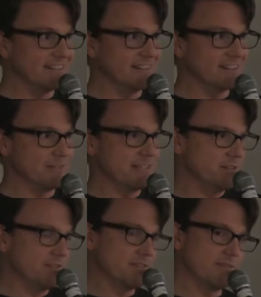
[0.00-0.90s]
Like,
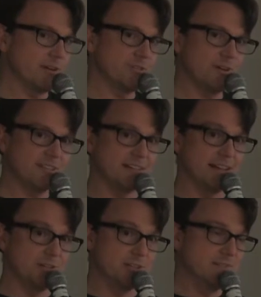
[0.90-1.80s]
even if it's a very trusted
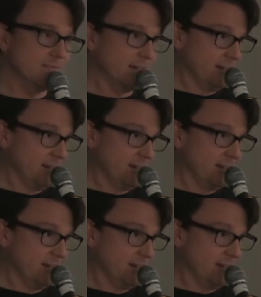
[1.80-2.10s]
agent,